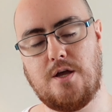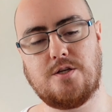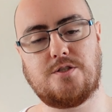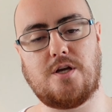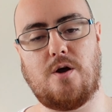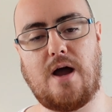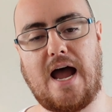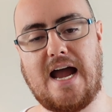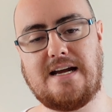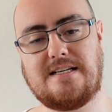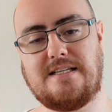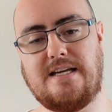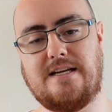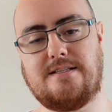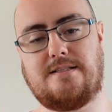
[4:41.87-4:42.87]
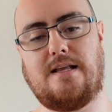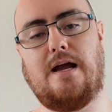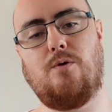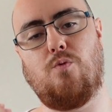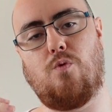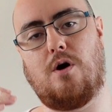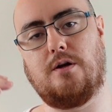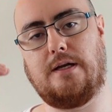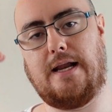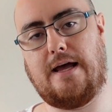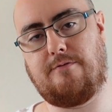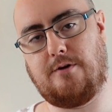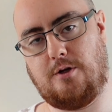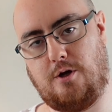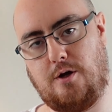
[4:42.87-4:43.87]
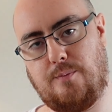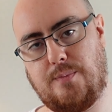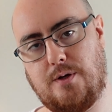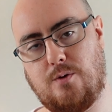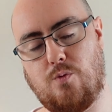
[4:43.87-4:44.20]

So Haxe is like one level up,